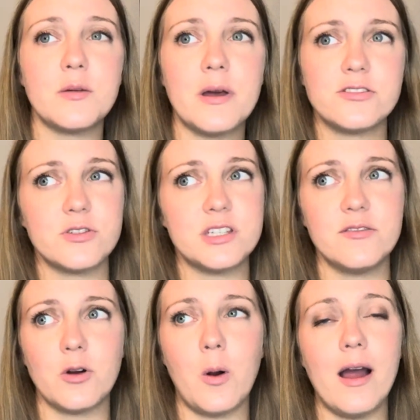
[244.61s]
the best
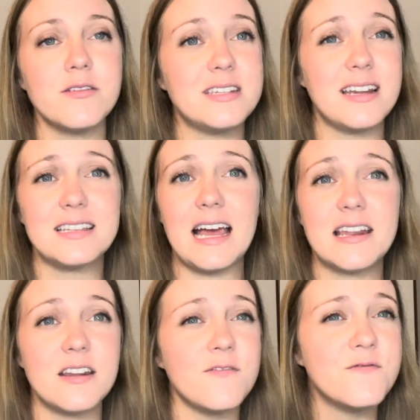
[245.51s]
receiver Ohio State has had
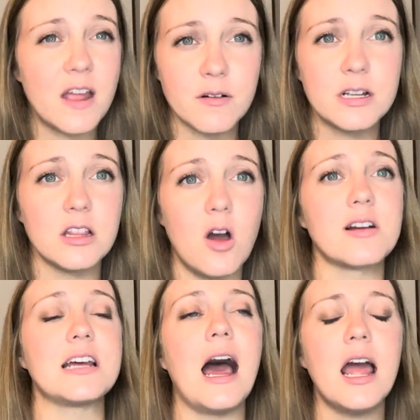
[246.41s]
in a very long
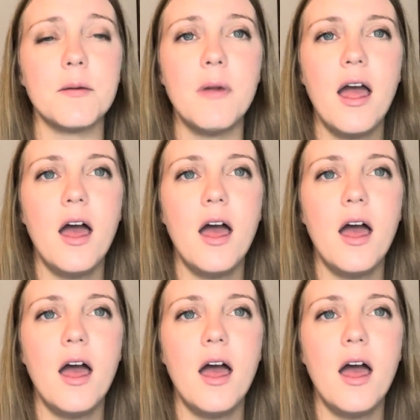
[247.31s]
time.